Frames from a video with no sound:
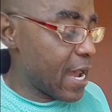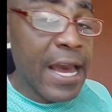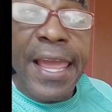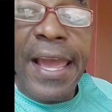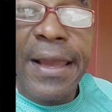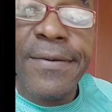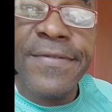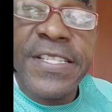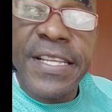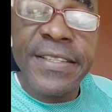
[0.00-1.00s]
I
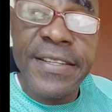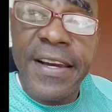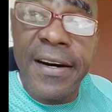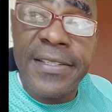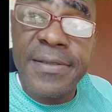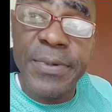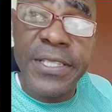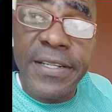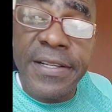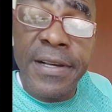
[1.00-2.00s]
visited the
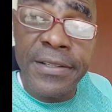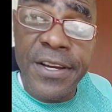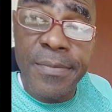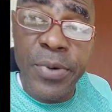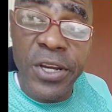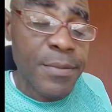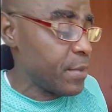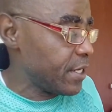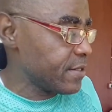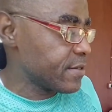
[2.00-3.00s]
hospital at the
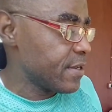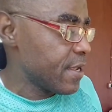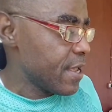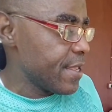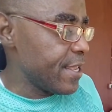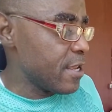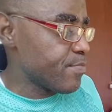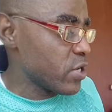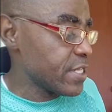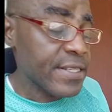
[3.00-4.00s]
appointment
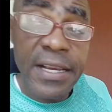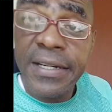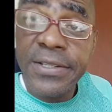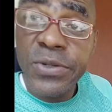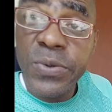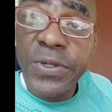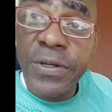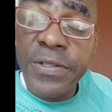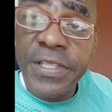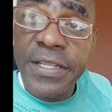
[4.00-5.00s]
April 2nd,
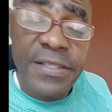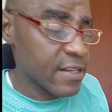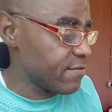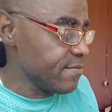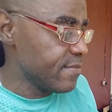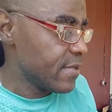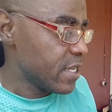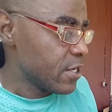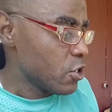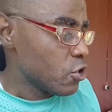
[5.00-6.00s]
2007,
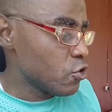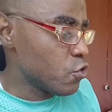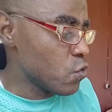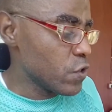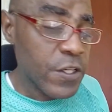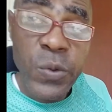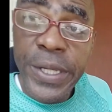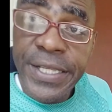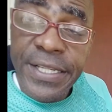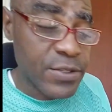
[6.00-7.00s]
June the
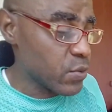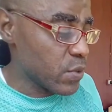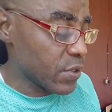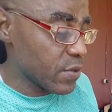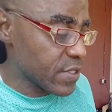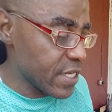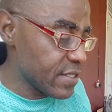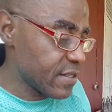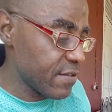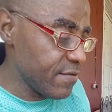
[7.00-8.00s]
20th,
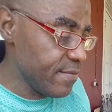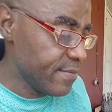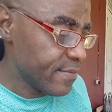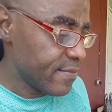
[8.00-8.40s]
2007,